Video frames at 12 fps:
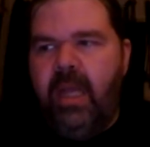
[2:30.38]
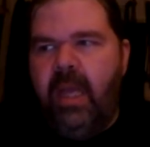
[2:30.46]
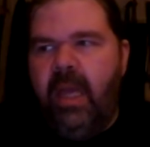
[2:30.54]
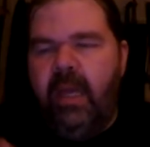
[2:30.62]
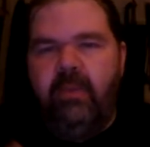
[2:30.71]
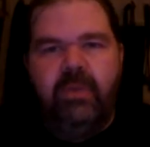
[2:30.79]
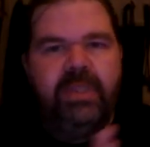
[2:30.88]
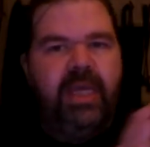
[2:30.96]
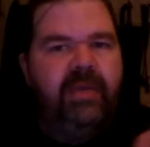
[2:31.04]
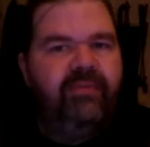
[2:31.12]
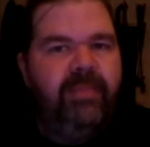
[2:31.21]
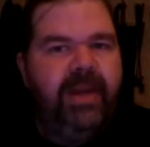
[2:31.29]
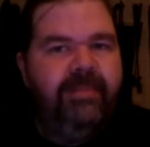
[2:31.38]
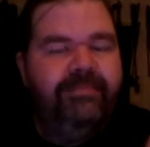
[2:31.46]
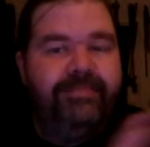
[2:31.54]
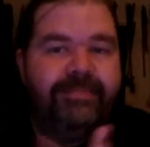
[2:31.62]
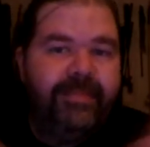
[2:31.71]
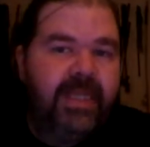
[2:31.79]
And we'll take it from there.
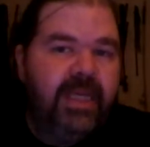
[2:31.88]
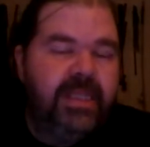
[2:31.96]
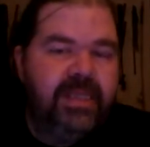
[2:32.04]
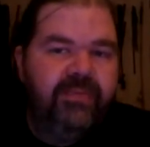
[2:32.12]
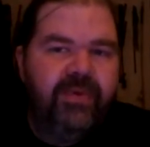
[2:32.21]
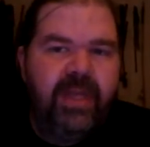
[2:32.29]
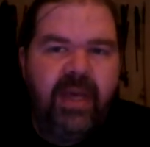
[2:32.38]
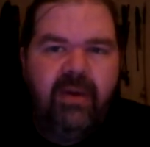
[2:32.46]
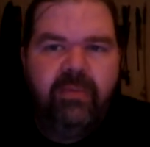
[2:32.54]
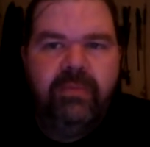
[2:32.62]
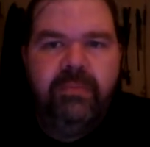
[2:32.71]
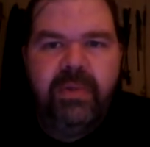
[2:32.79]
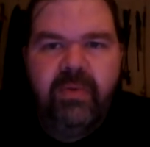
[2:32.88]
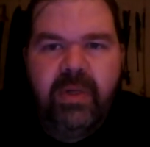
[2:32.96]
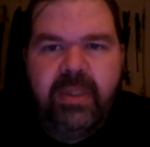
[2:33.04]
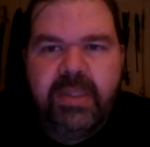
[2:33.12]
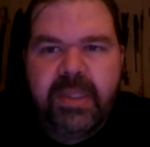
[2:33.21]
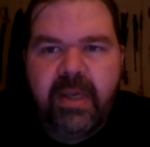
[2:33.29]
That's it for now. Be
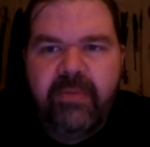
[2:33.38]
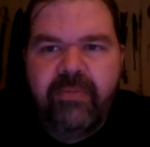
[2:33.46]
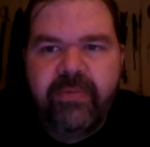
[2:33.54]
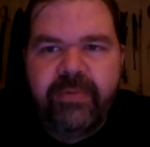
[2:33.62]
well and safe.